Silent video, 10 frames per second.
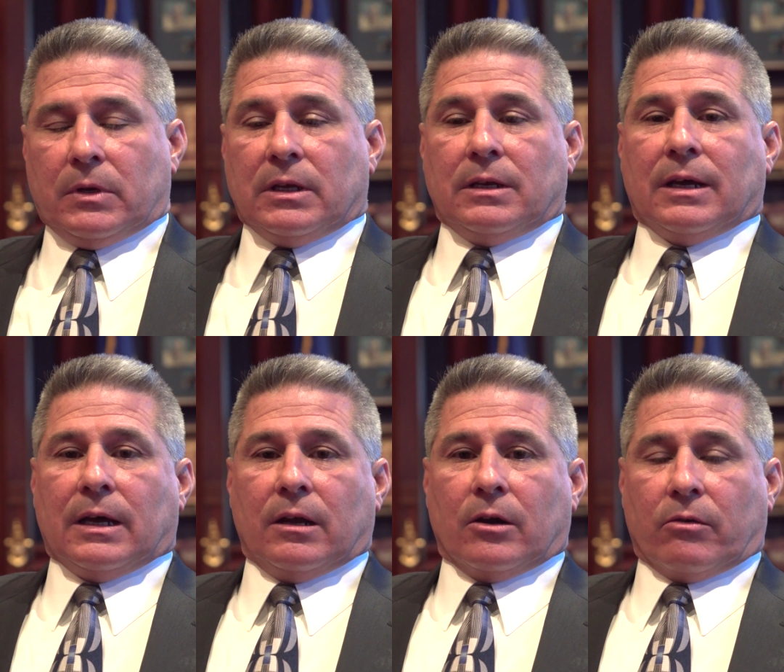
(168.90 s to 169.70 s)
did
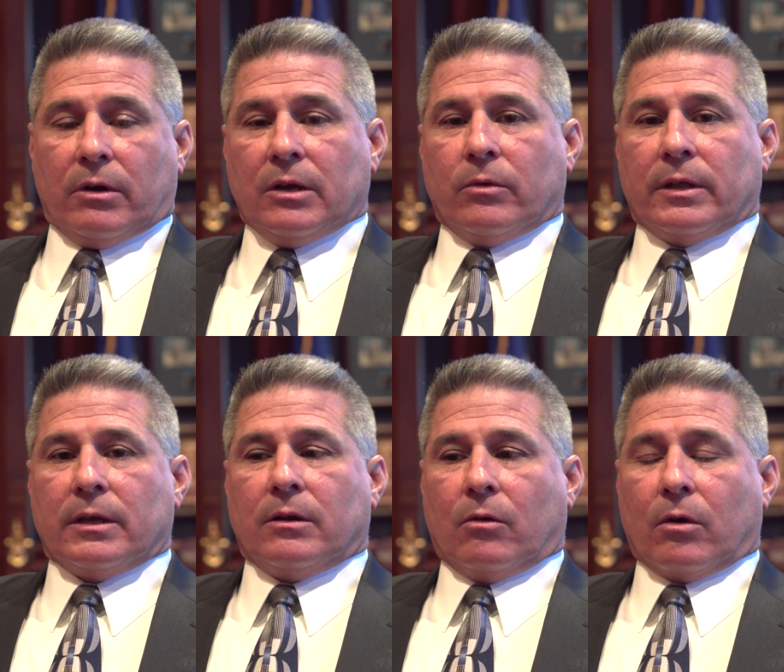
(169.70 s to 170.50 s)
not agree with
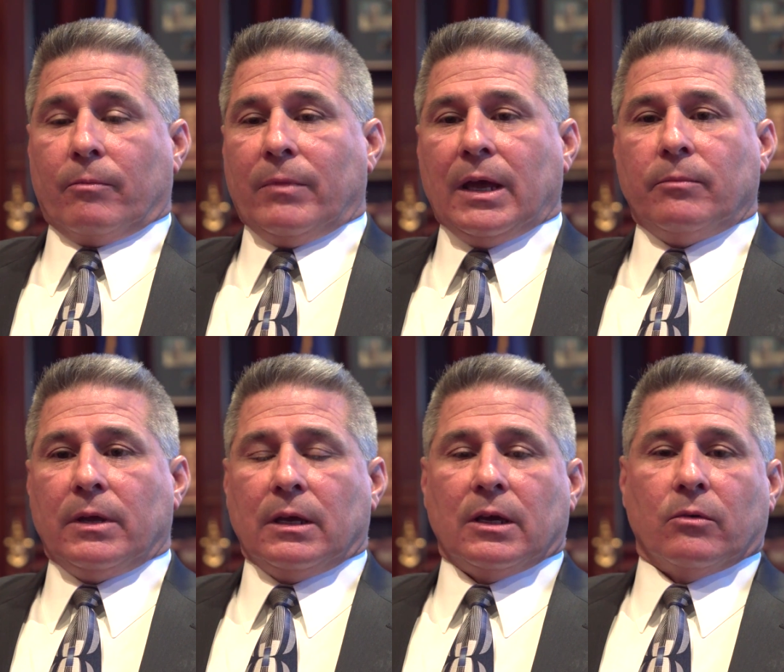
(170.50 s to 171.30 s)
it, or
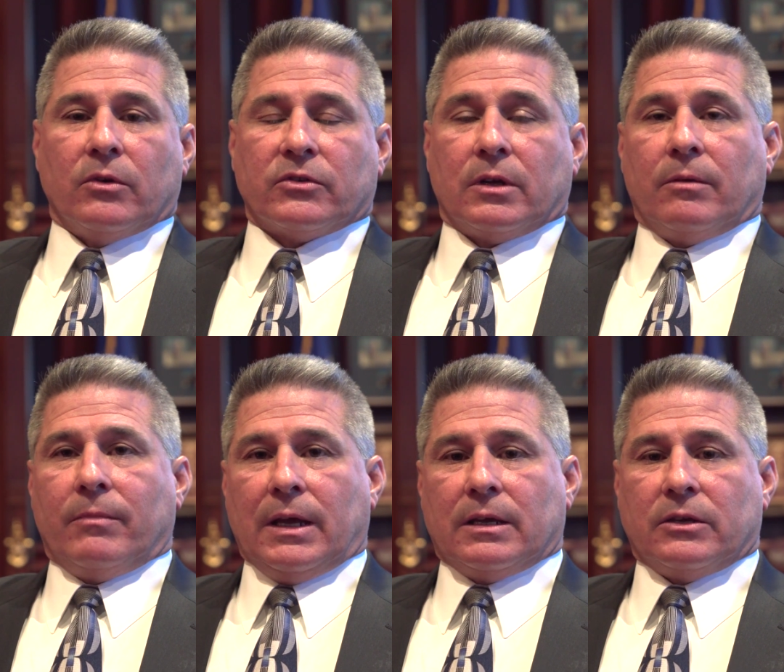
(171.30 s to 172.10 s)
maybe it was going to
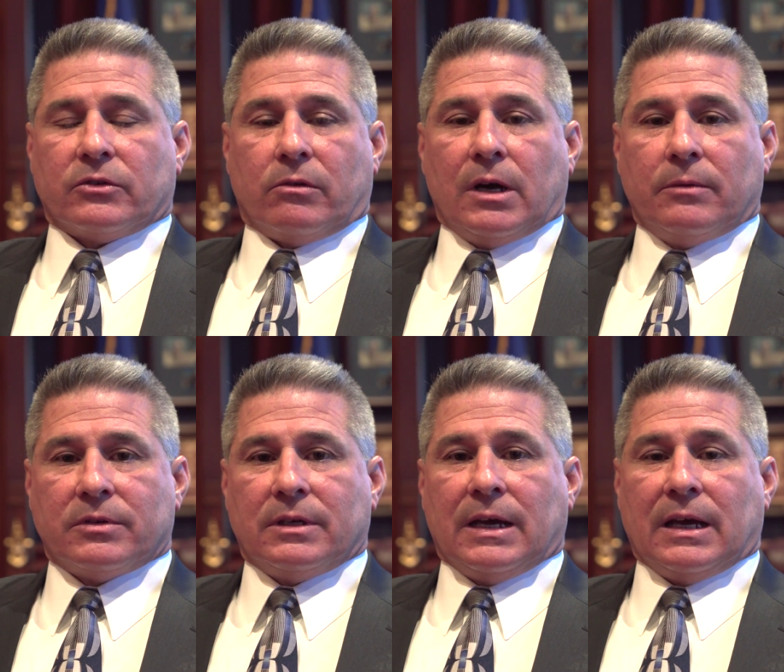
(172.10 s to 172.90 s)
make his crime
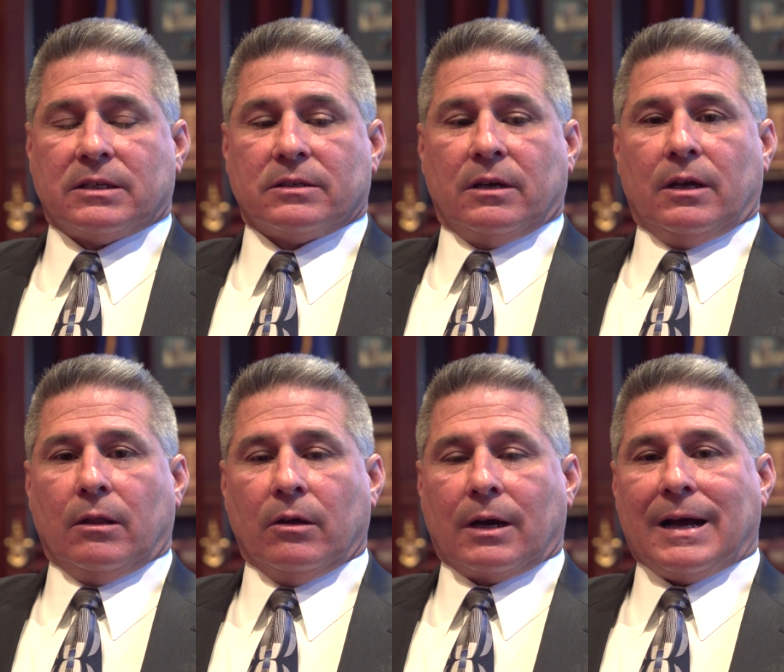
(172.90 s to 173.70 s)
stats
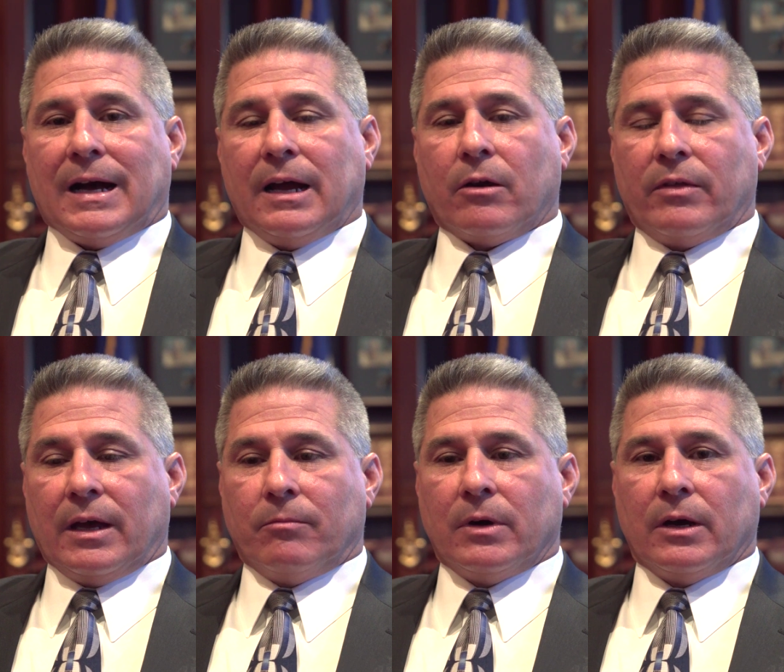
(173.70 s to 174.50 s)
look higher
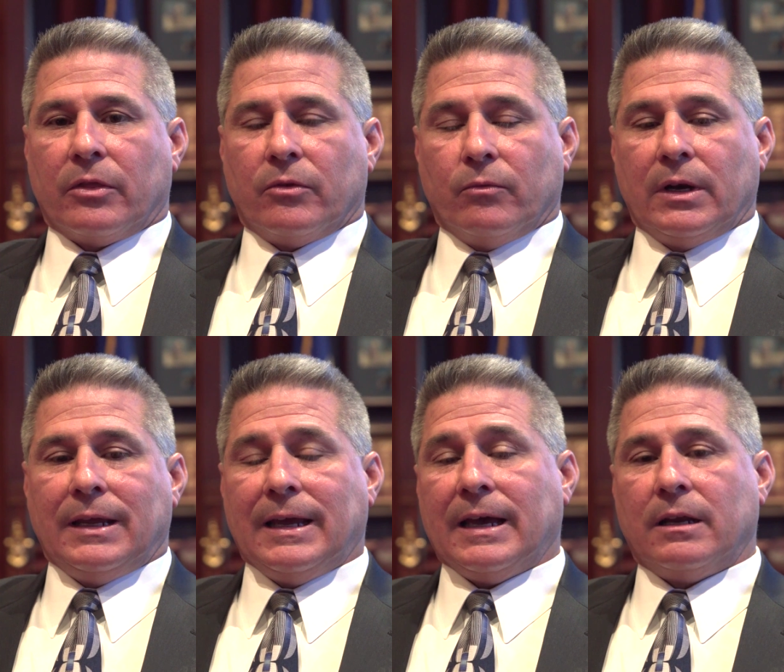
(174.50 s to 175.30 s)
that month when
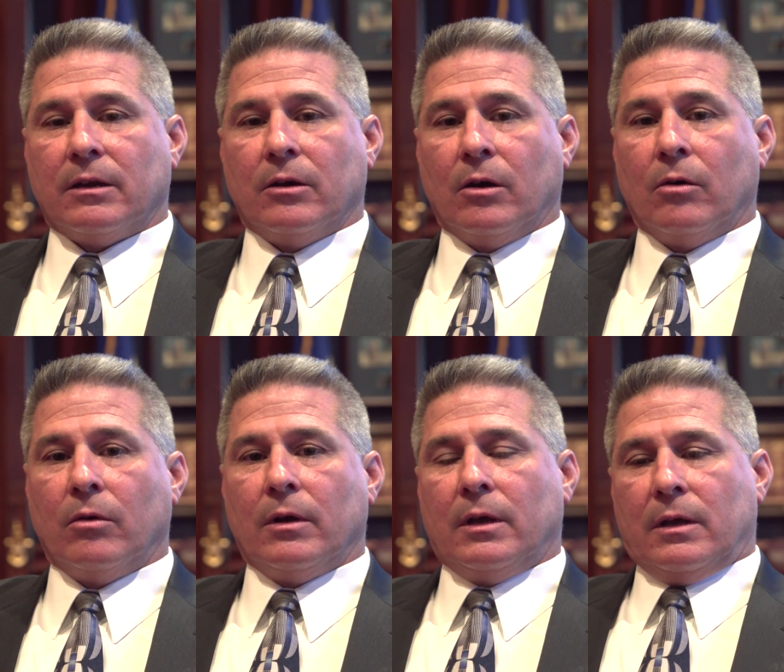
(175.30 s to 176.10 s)
he had to go
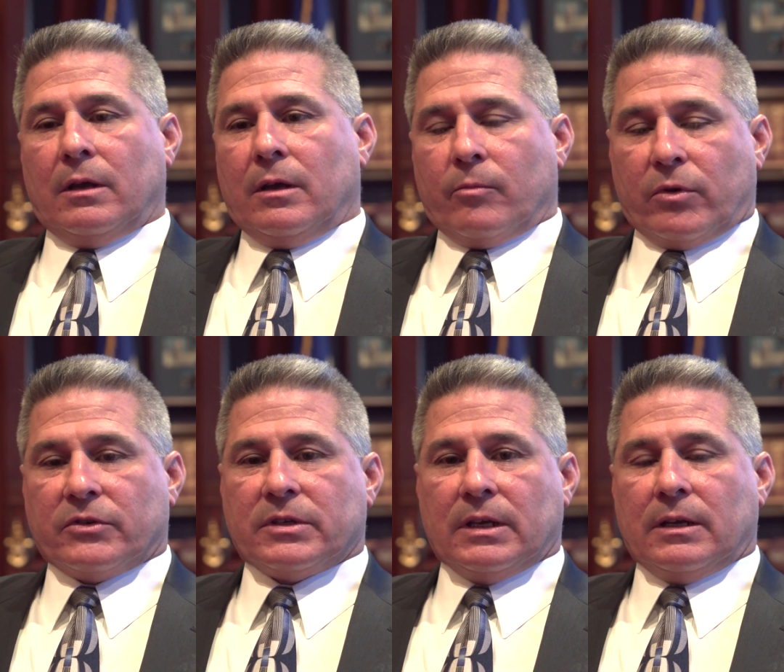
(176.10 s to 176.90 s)

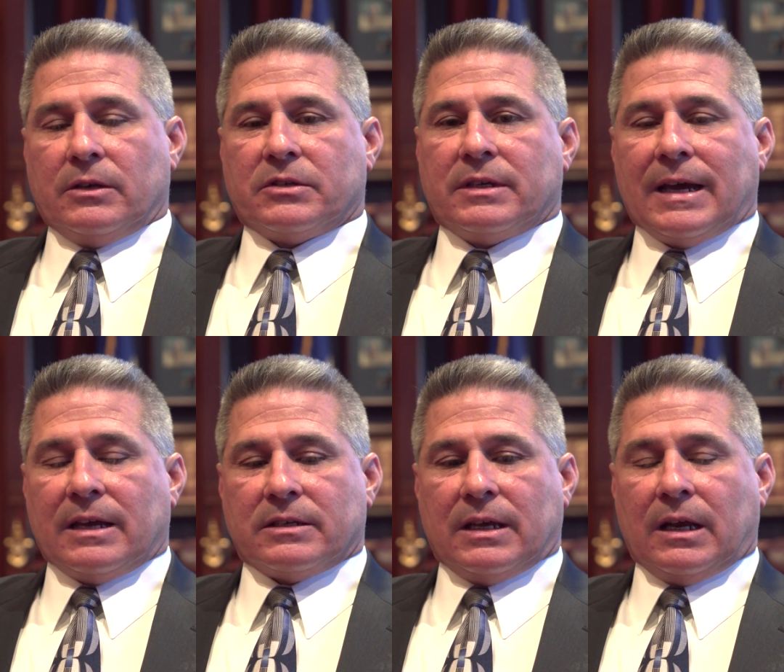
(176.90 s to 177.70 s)
present his
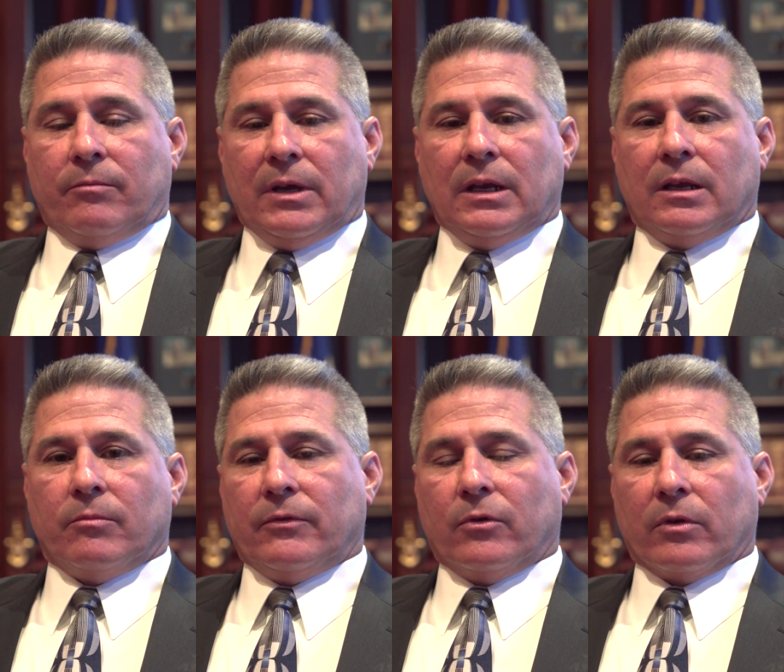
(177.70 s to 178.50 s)
stats at a
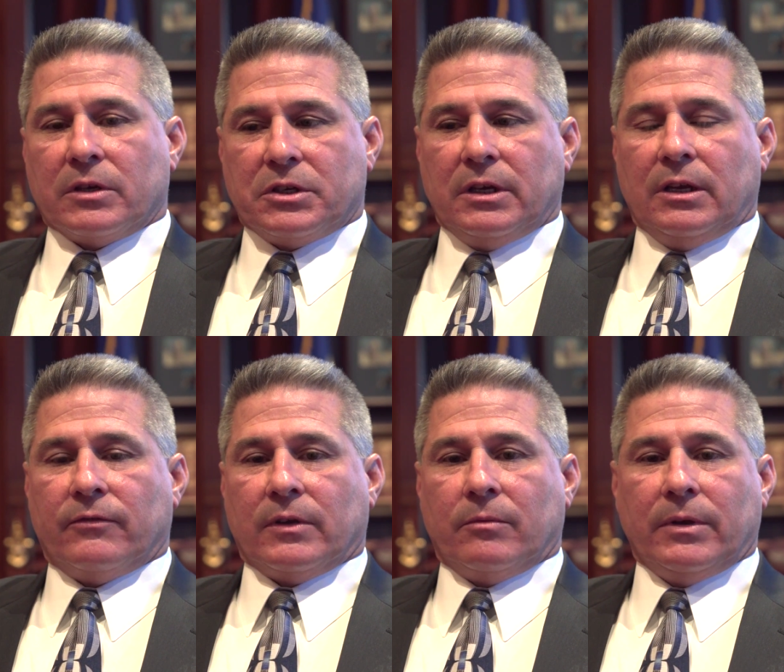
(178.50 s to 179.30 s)
meeting before the
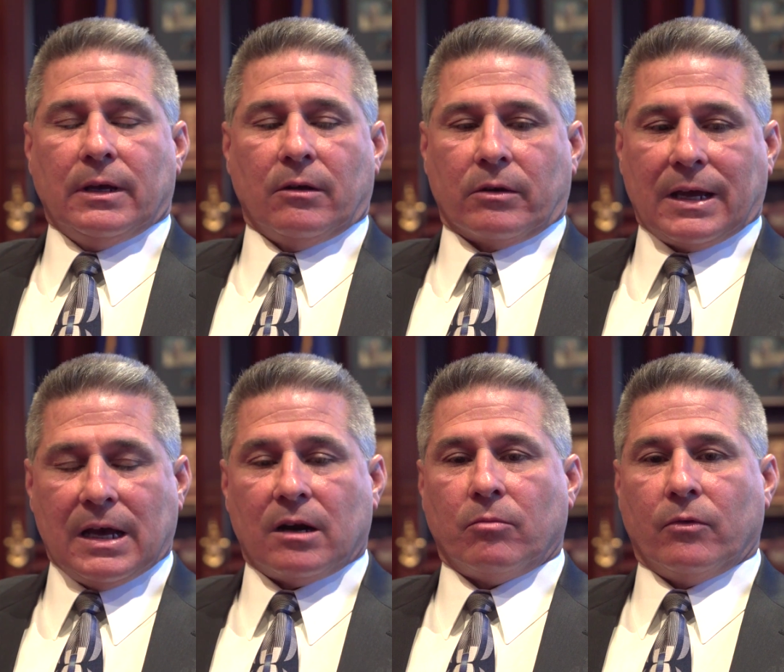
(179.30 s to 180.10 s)
chief and be held
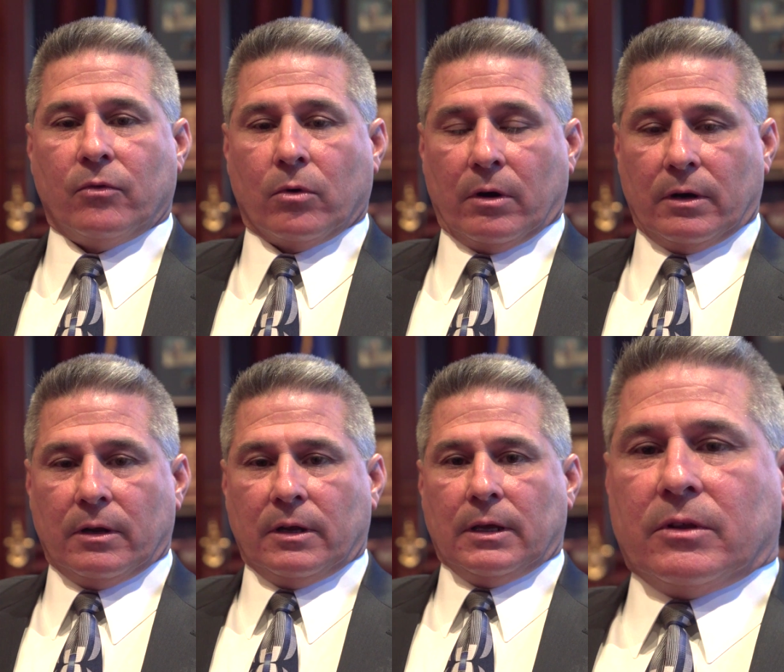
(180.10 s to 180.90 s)
accountable for
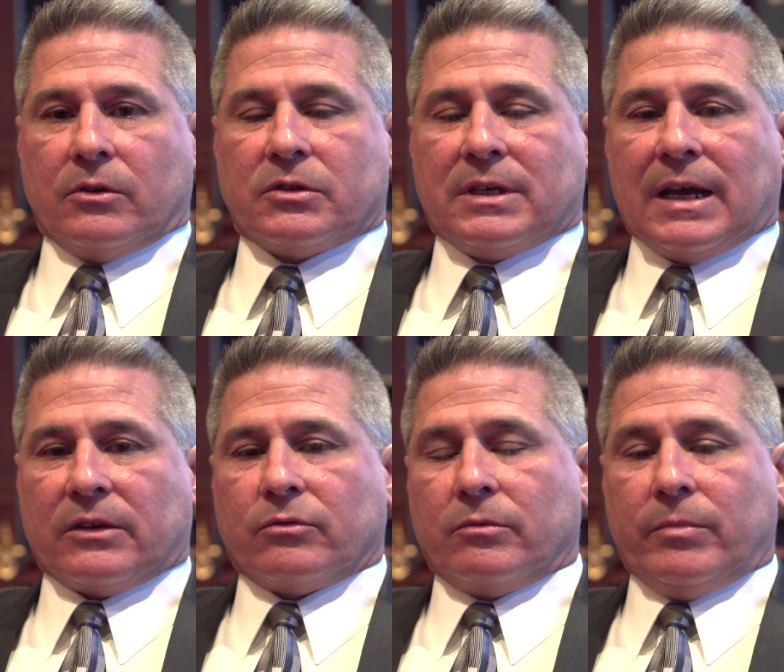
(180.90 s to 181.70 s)
it. Those
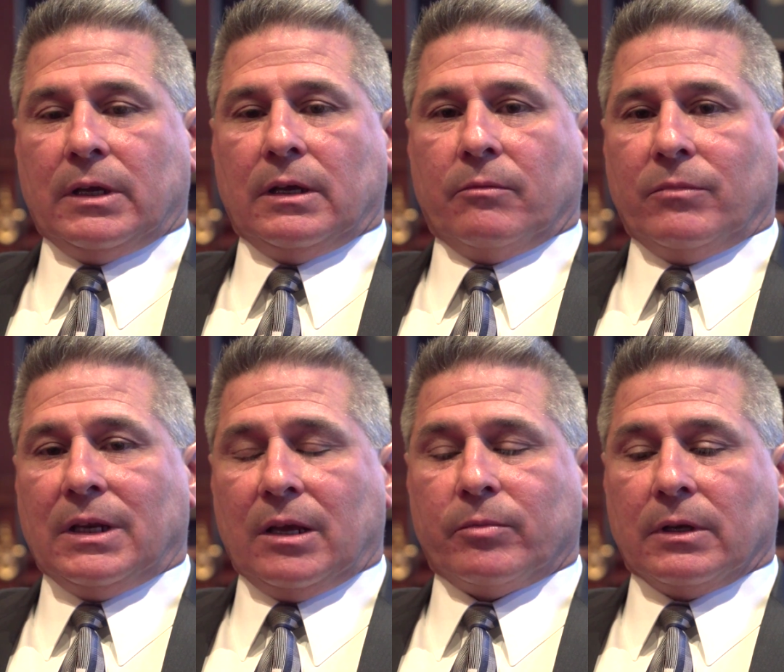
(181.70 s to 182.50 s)
stats would be
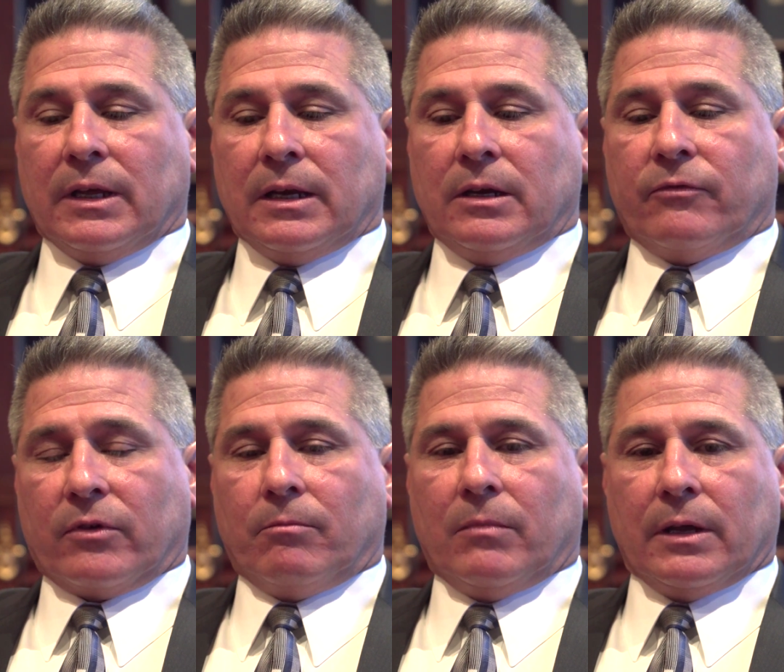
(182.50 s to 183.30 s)
manipulated
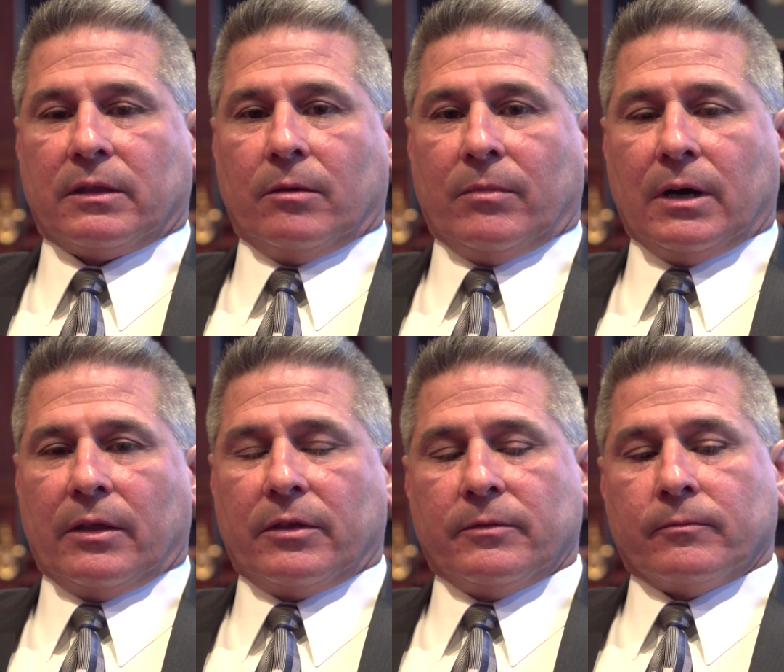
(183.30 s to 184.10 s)
from month to month.